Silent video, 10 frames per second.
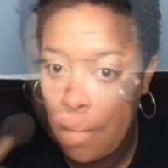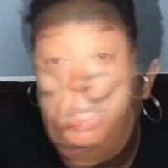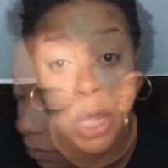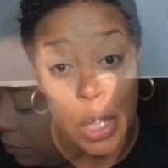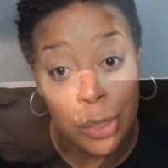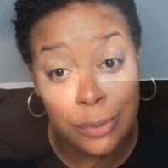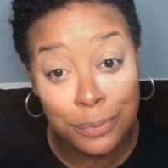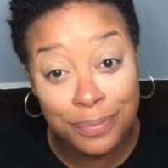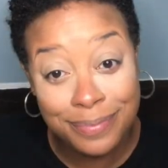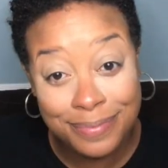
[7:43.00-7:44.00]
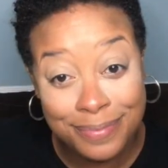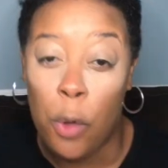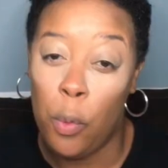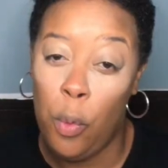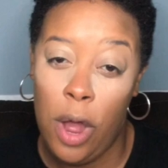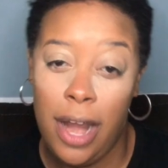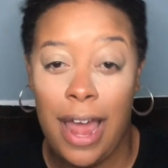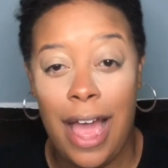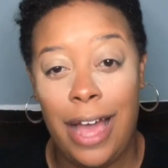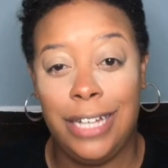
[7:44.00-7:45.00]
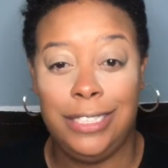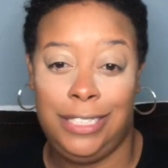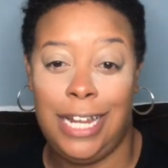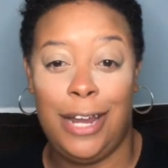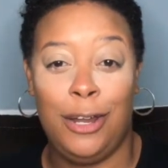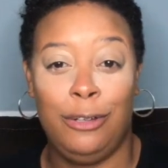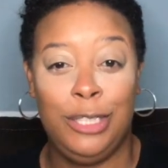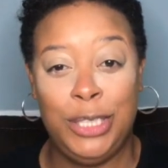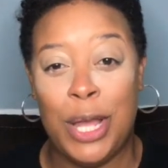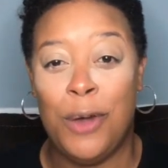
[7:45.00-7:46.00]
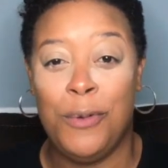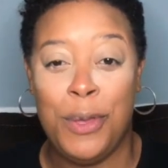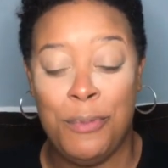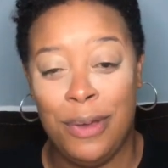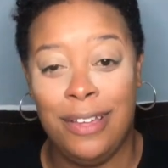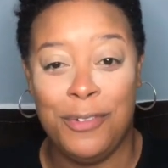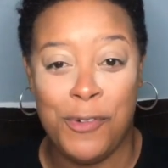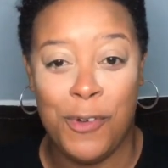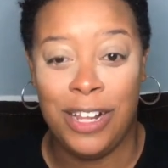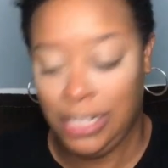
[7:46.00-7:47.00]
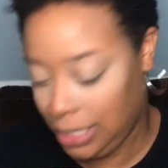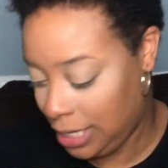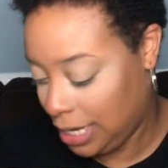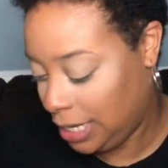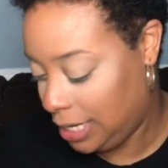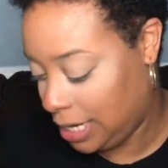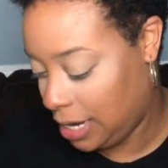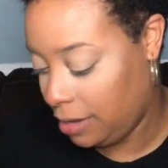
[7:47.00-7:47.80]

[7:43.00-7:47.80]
So, what eyeshadow shall we put on today?